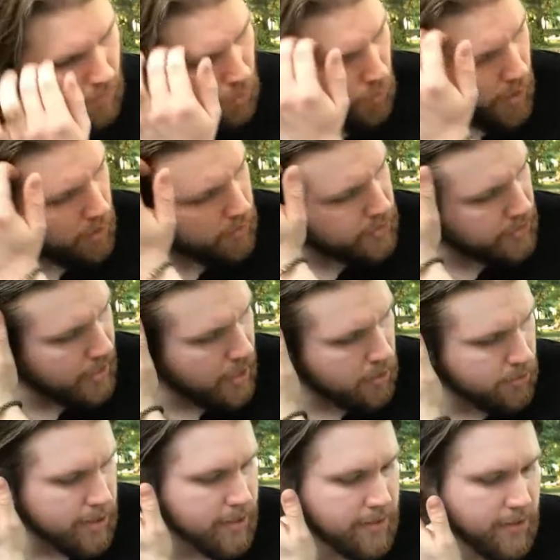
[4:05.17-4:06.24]
Where is
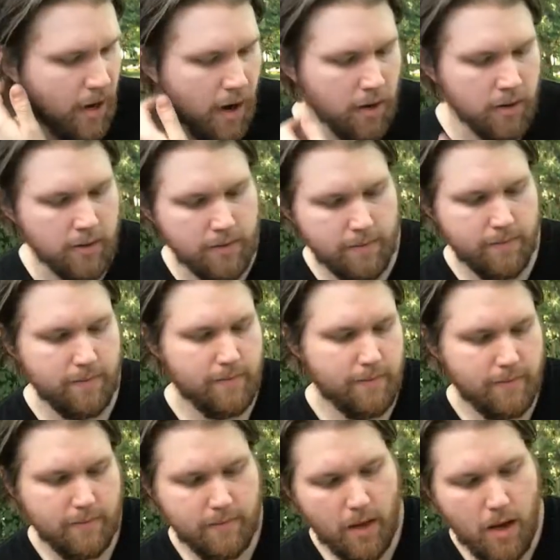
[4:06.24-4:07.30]
inheritance hung?
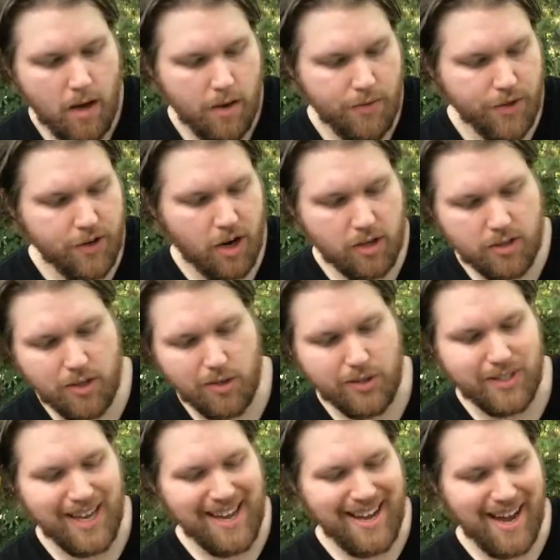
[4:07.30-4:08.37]
The
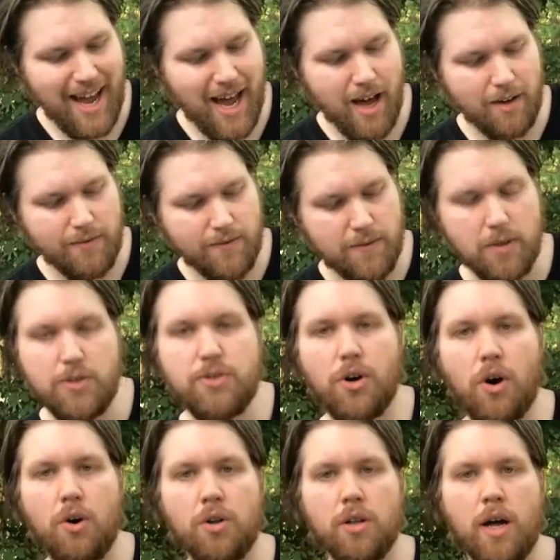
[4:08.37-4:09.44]
doctors say I have
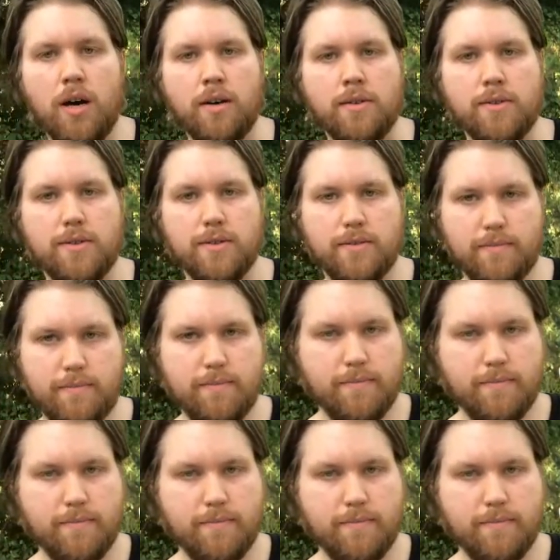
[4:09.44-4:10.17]
tall lungs.